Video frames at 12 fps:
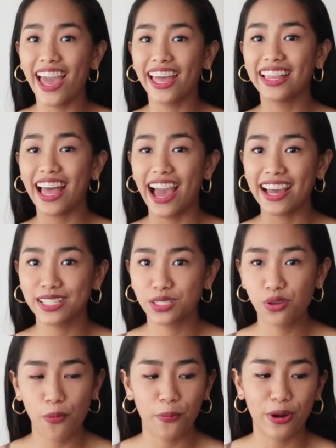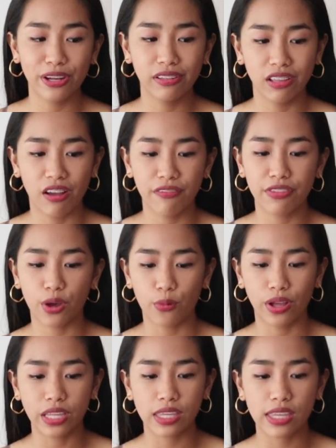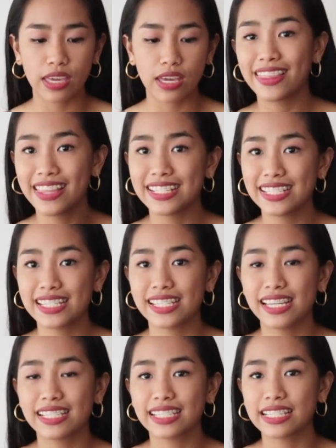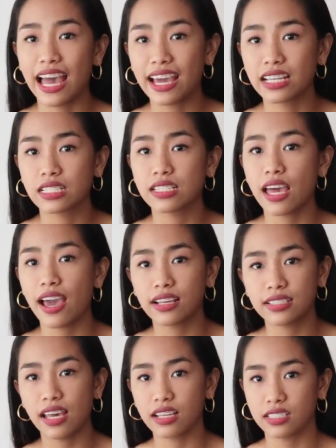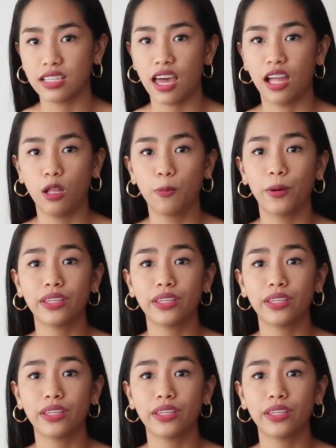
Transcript: and I super love the quality. This is in size XXL